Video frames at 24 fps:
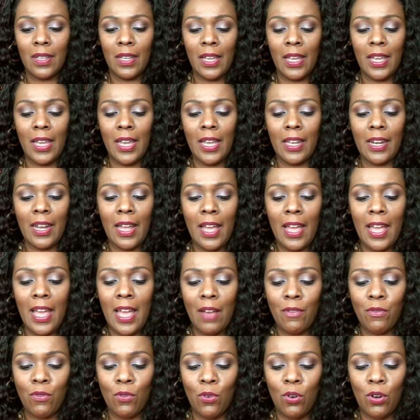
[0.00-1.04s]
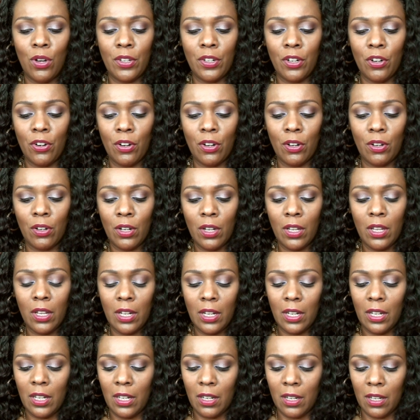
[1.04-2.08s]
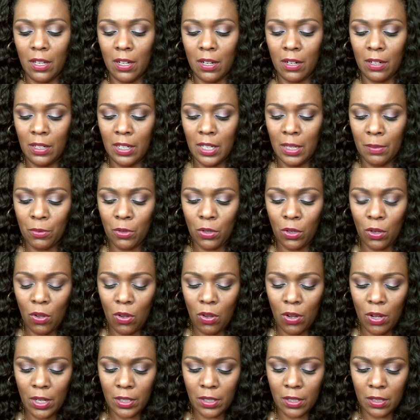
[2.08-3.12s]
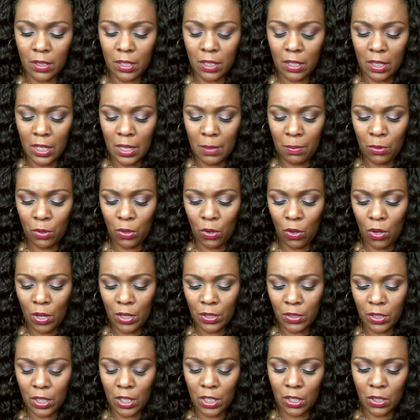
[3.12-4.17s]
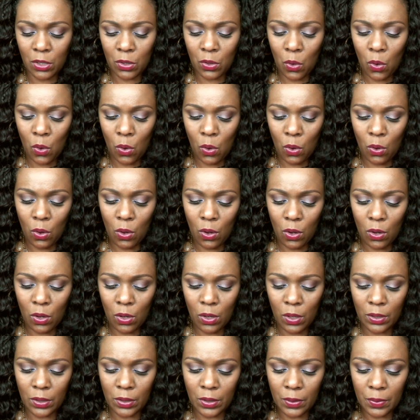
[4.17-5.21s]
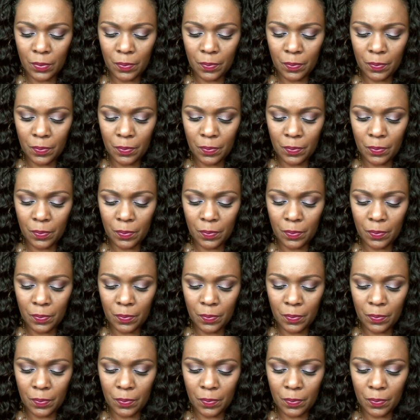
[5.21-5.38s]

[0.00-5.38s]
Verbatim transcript: And I have on her lip gloss. The lip gloss is called,